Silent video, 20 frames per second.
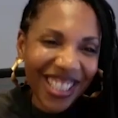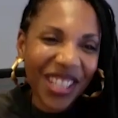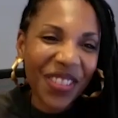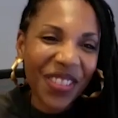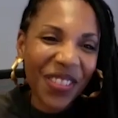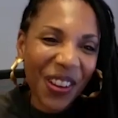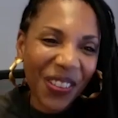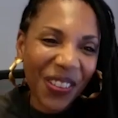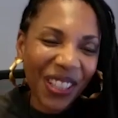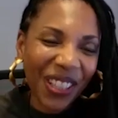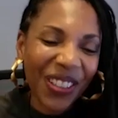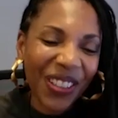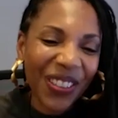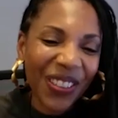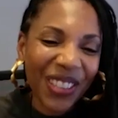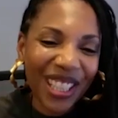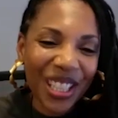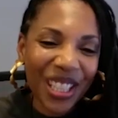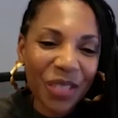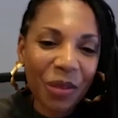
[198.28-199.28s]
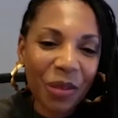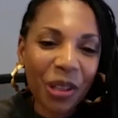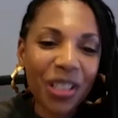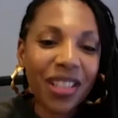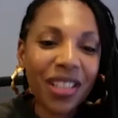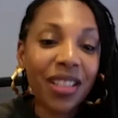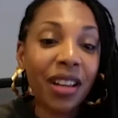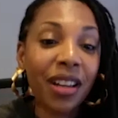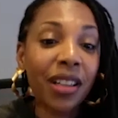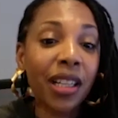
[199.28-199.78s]
You're very curious. Well,
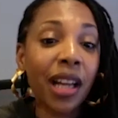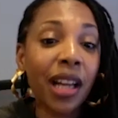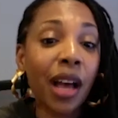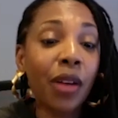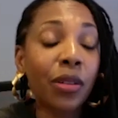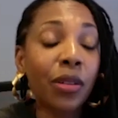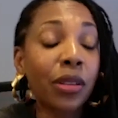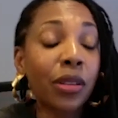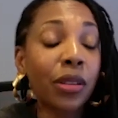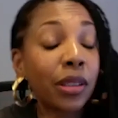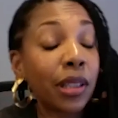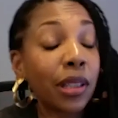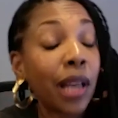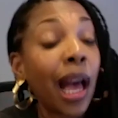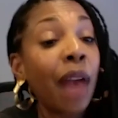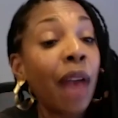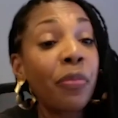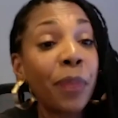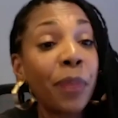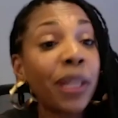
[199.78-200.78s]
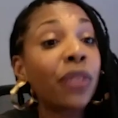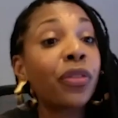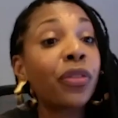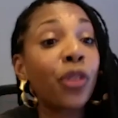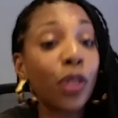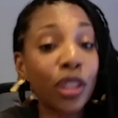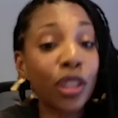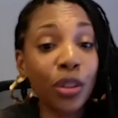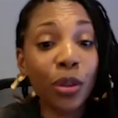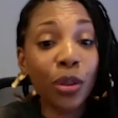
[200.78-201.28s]
started out. I've been, of
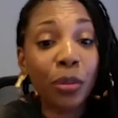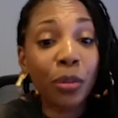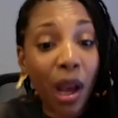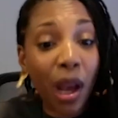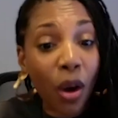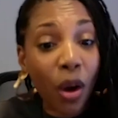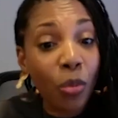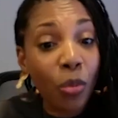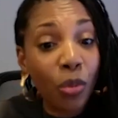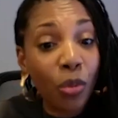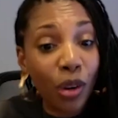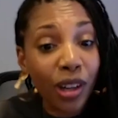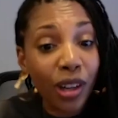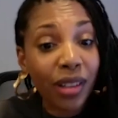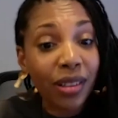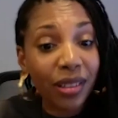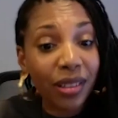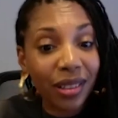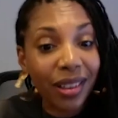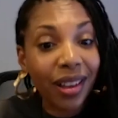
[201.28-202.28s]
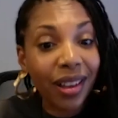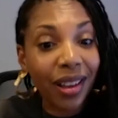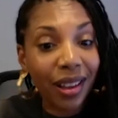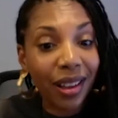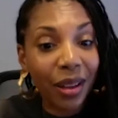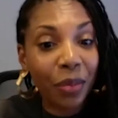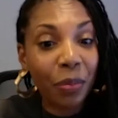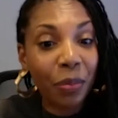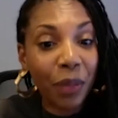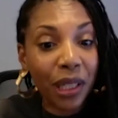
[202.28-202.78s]
course, doing my homework.
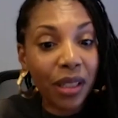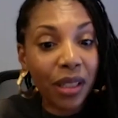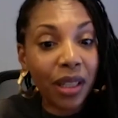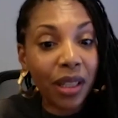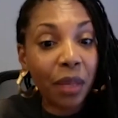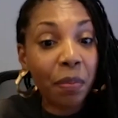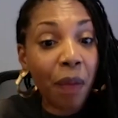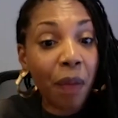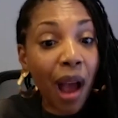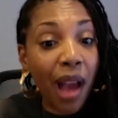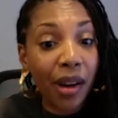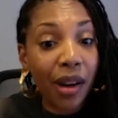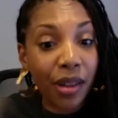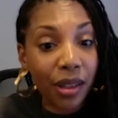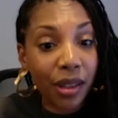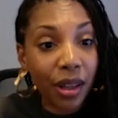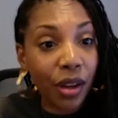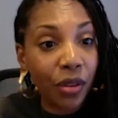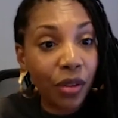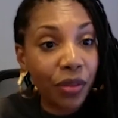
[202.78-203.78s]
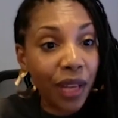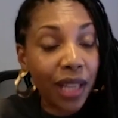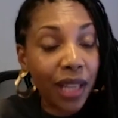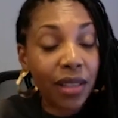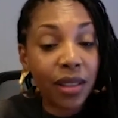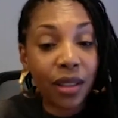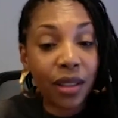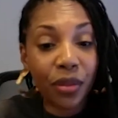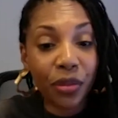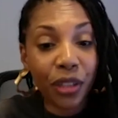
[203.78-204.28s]
Been an admirer of
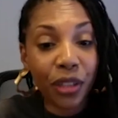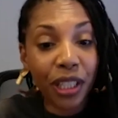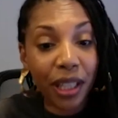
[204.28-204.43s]
Edson for